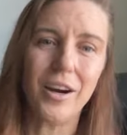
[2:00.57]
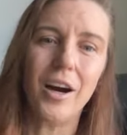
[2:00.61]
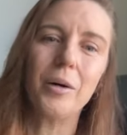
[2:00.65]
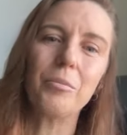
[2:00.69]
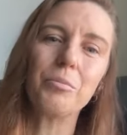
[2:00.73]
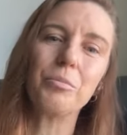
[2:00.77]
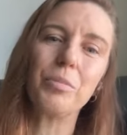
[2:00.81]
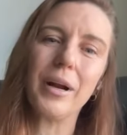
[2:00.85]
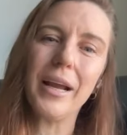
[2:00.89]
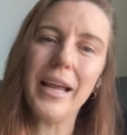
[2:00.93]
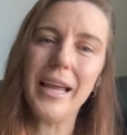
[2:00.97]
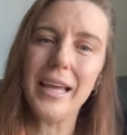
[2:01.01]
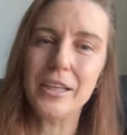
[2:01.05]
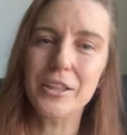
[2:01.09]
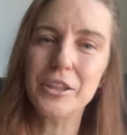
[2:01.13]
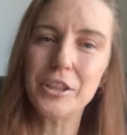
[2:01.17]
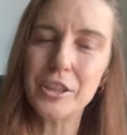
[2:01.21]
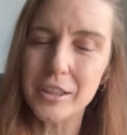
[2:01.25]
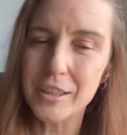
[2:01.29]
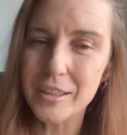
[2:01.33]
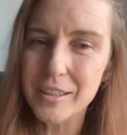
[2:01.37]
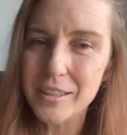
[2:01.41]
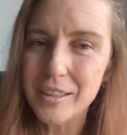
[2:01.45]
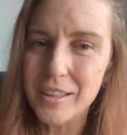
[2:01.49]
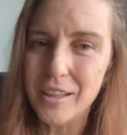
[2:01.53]

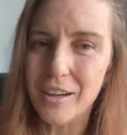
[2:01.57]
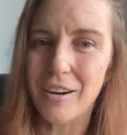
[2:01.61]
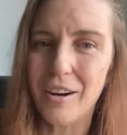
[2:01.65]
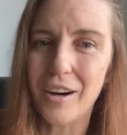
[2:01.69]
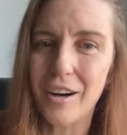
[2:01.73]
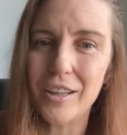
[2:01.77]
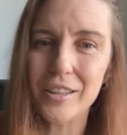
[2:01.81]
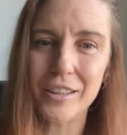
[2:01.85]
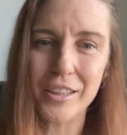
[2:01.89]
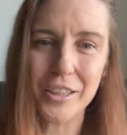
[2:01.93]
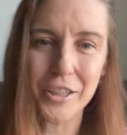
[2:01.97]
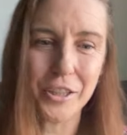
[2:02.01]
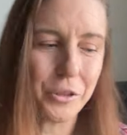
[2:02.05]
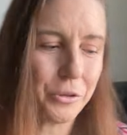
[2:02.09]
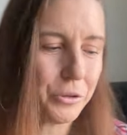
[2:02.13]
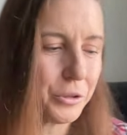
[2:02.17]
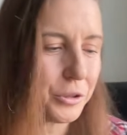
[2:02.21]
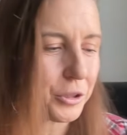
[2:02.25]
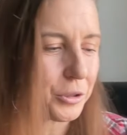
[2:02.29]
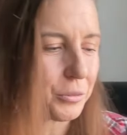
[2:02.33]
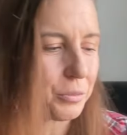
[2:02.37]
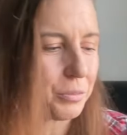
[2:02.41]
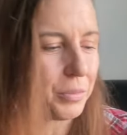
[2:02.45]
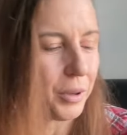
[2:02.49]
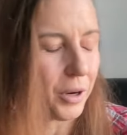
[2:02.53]
comprehension on the
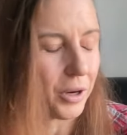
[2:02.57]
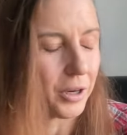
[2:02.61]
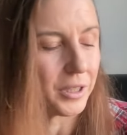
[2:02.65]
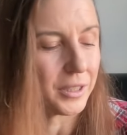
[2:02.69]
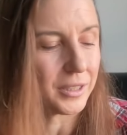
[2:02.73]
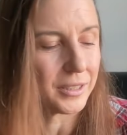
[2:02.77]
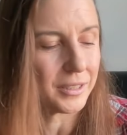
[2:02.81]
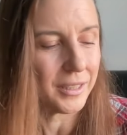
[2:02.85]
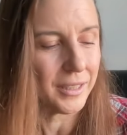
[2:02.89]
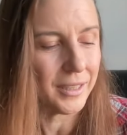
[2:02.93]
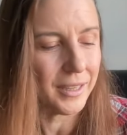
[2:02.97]
user part.